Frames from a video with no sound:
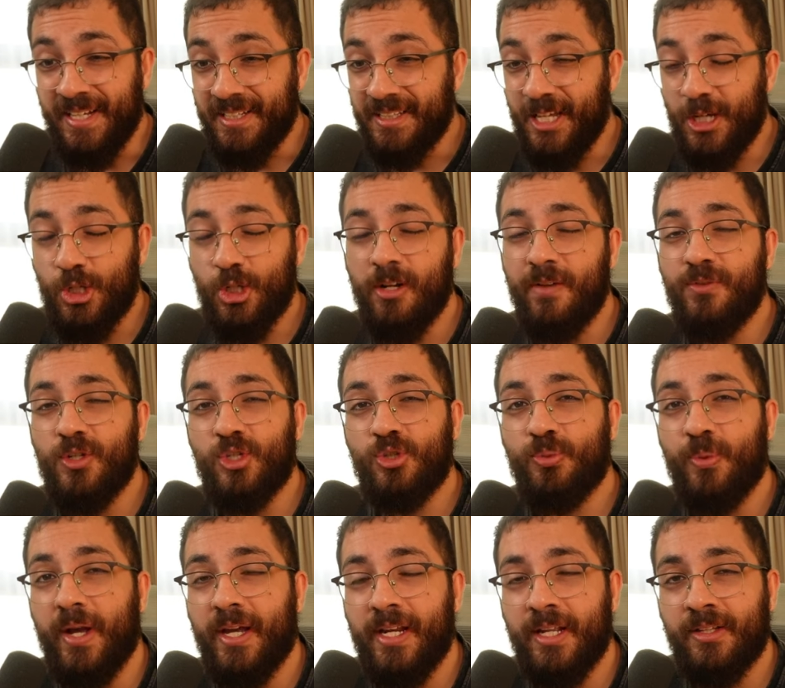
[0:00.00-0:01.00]
They should have just
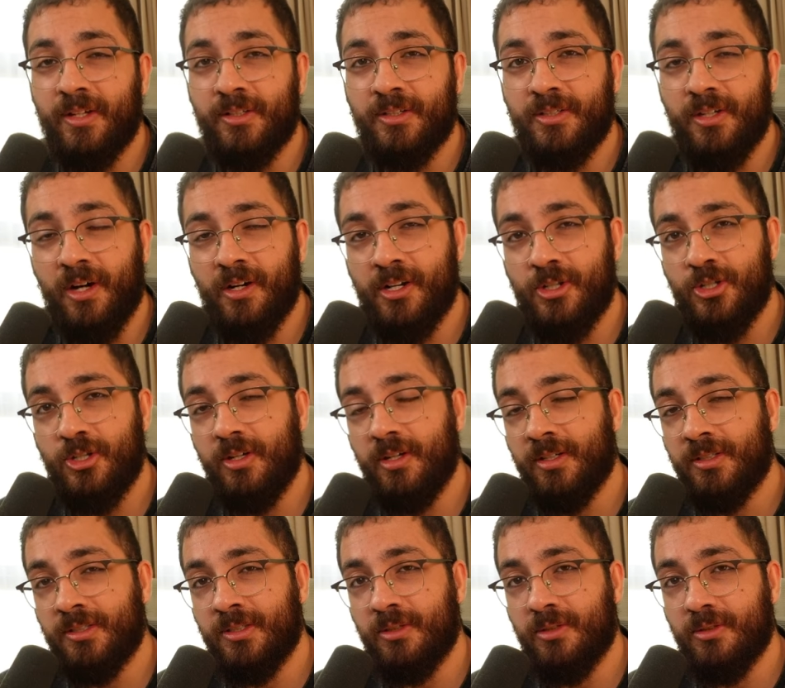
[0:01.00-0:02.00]
waited, on, honestly,
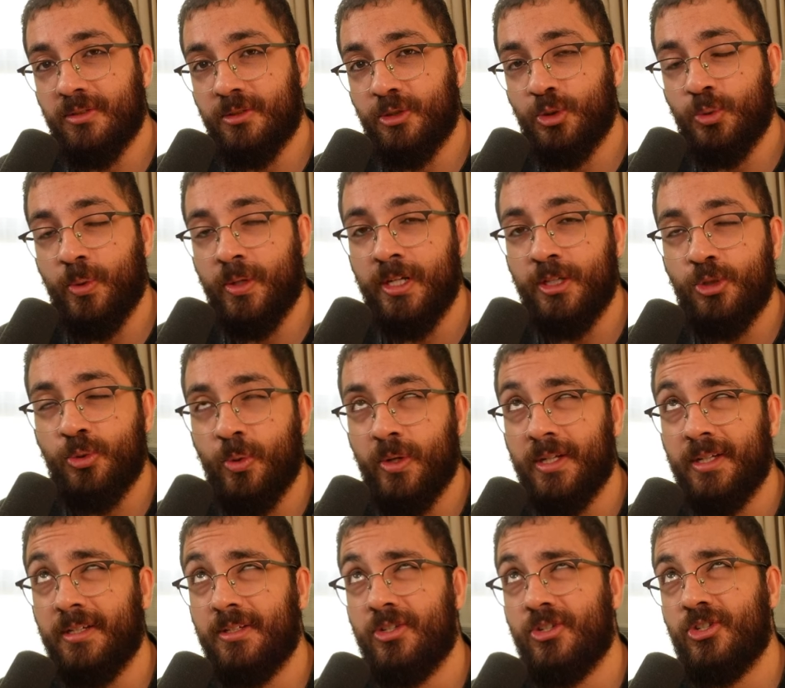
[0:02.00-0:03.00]
until twenty
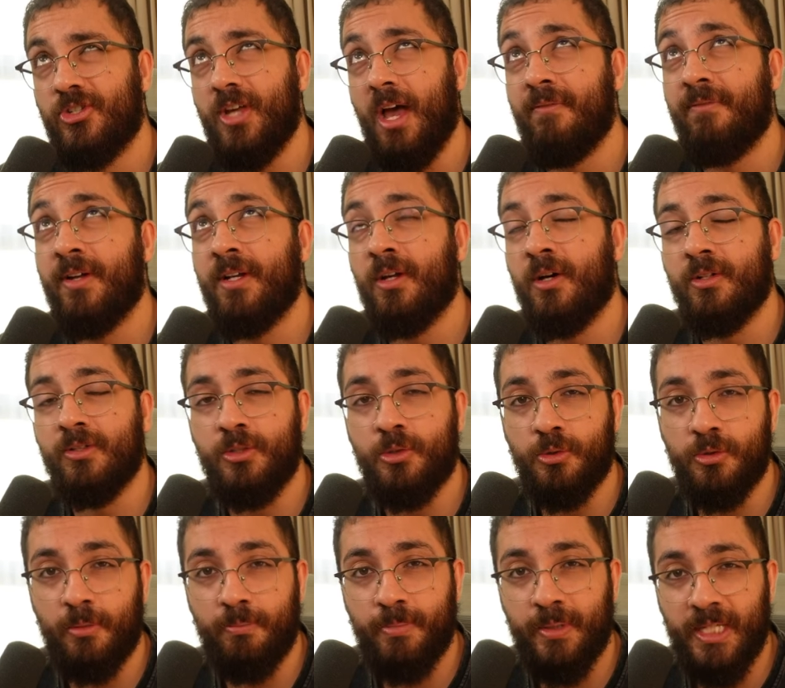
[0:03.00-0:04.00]
twenty-seven, until
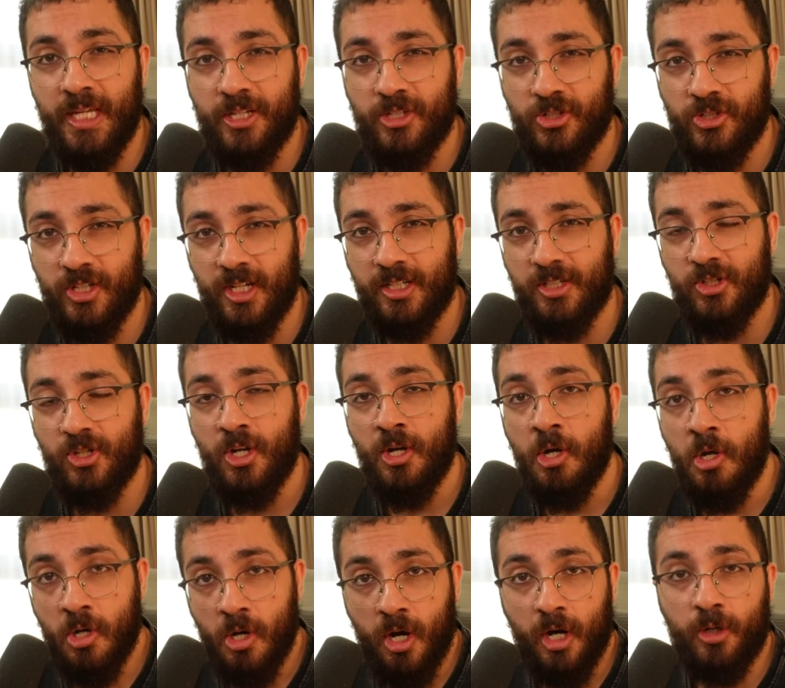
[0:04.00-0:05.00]
the P S six,
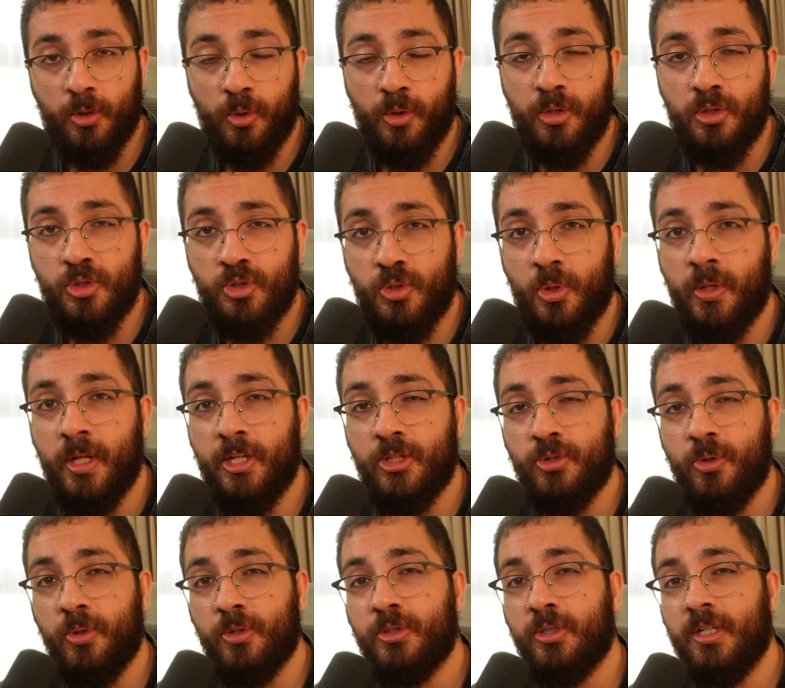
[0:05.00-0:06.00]
according to Sony, is
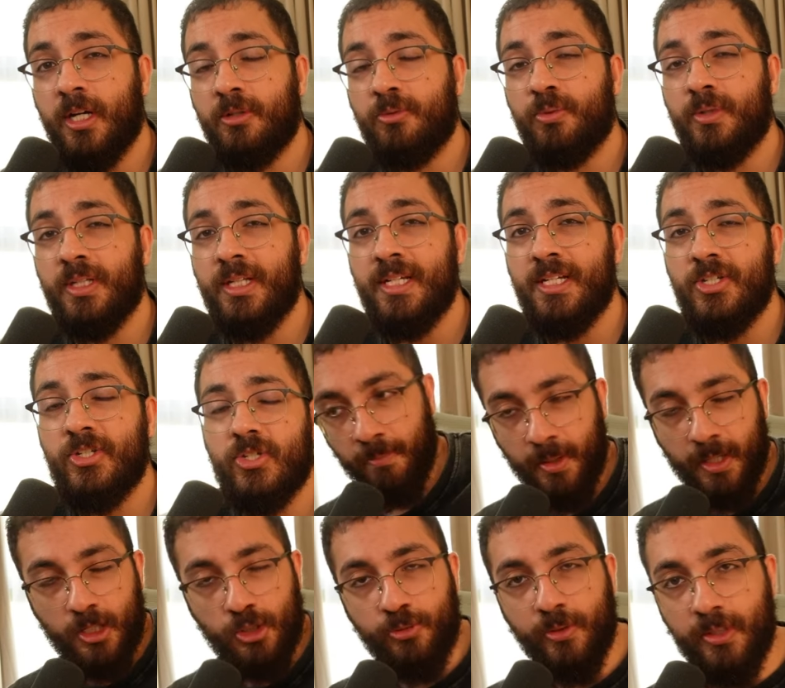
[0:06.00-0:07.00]
going to get released.
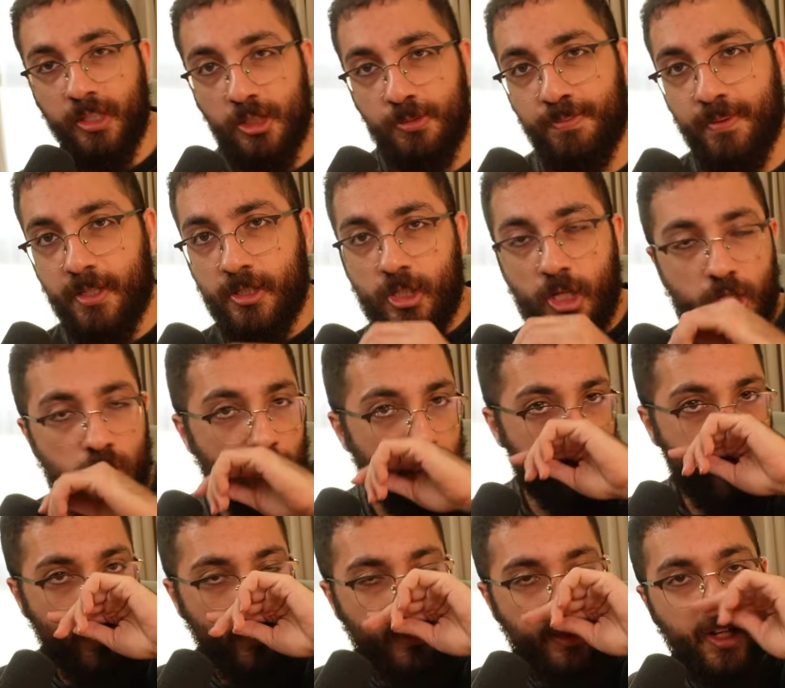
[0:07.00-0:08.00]
Because with this PlayStation
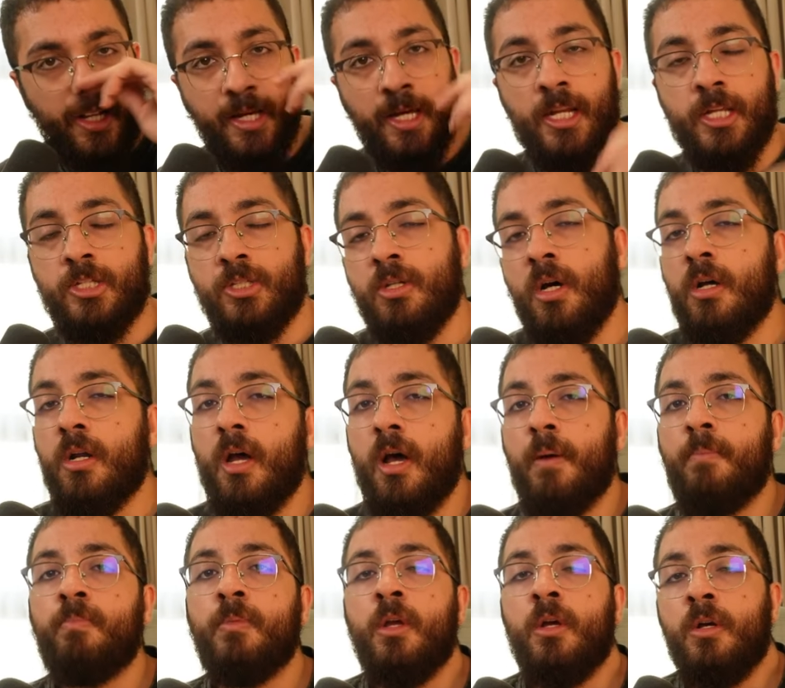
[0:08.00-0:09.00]
Pro thing, it is not
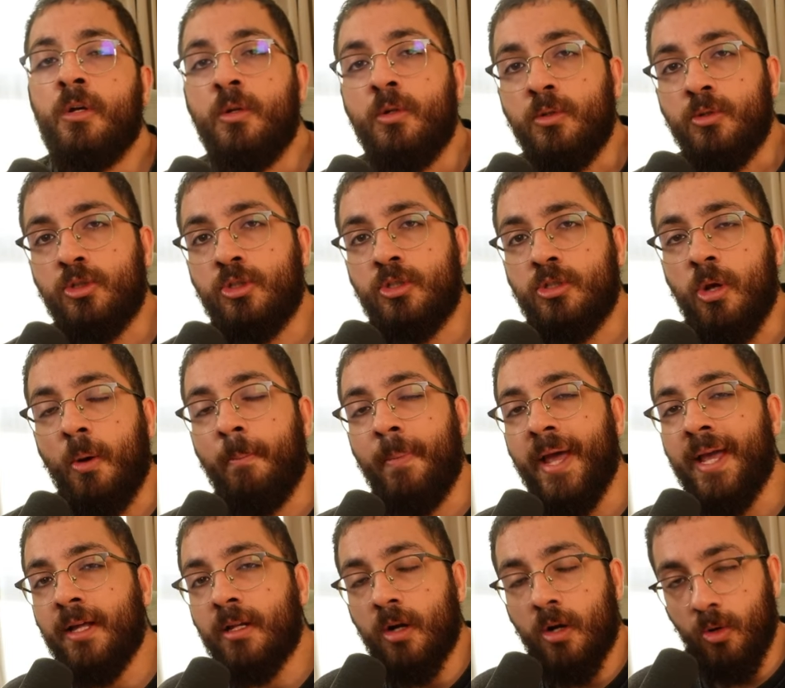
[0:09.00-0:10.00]
a
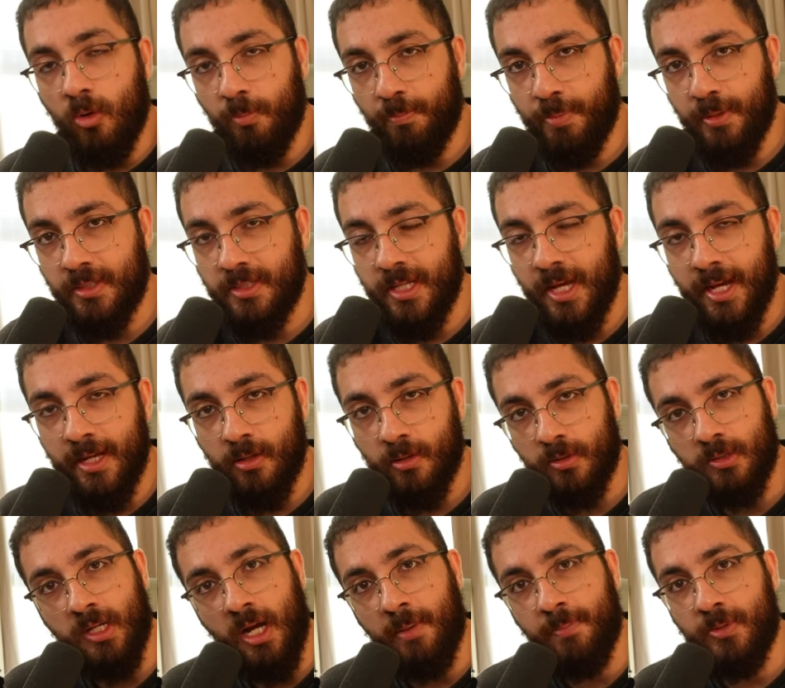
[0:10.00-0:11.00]
tomato-potato
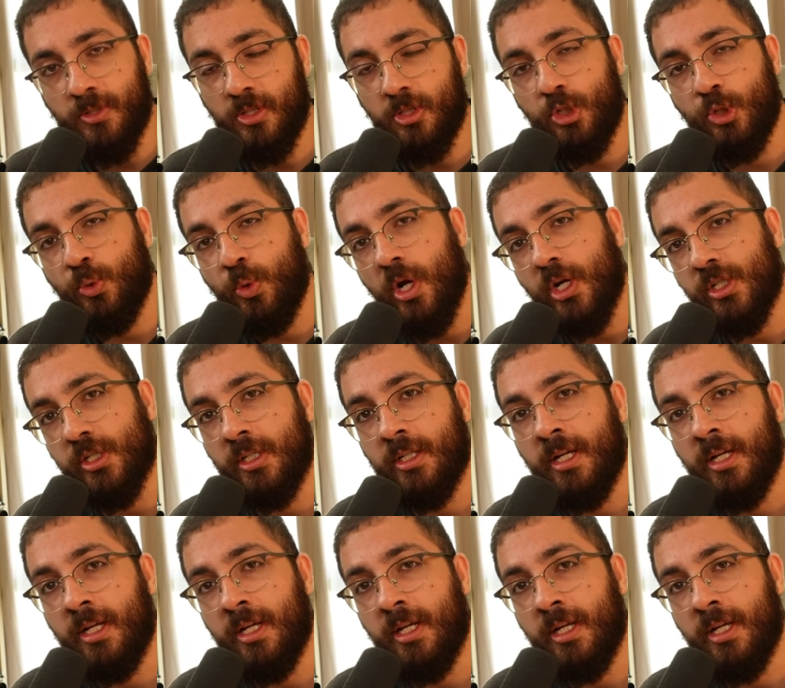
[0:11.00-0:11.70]
type of situation.